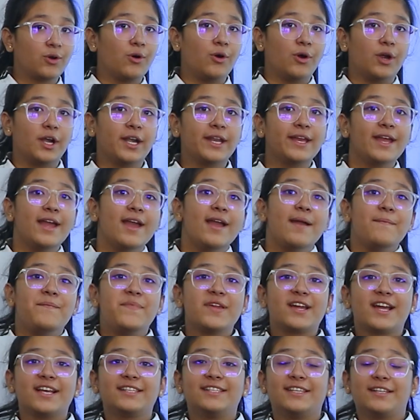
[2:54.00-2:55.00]
chord
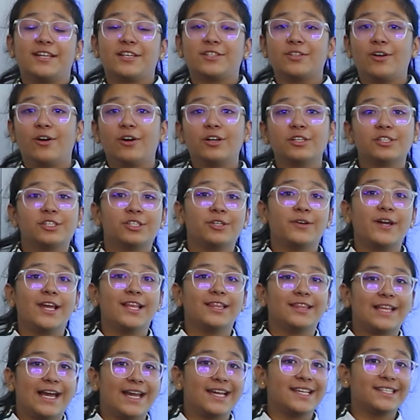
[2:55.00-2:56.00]
because it is also a
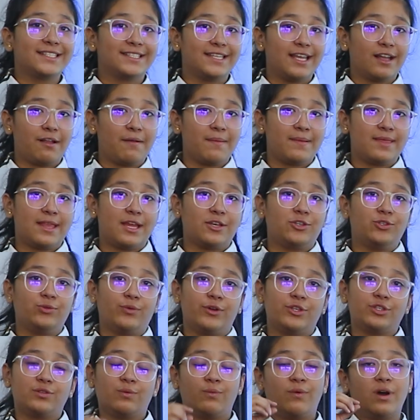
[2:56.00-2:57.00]
line segment that
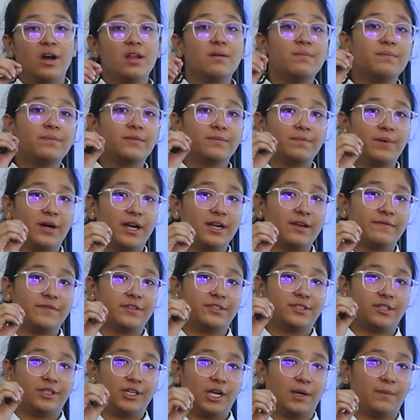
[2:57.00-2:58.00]
joins one part of the
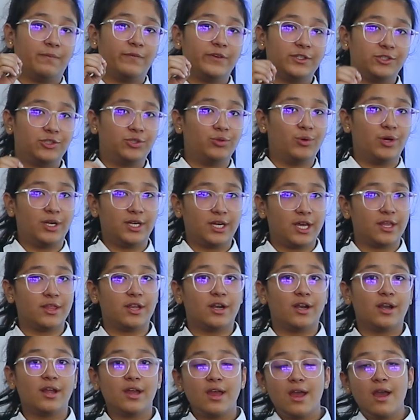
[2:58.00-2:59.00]
circumference to
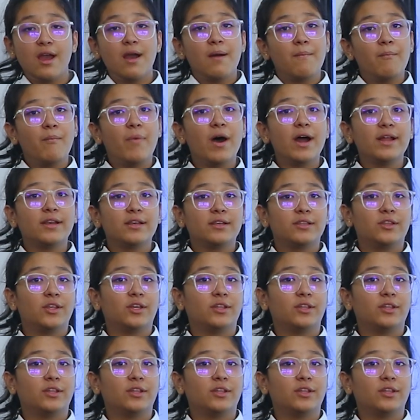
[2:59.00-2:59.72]
another. But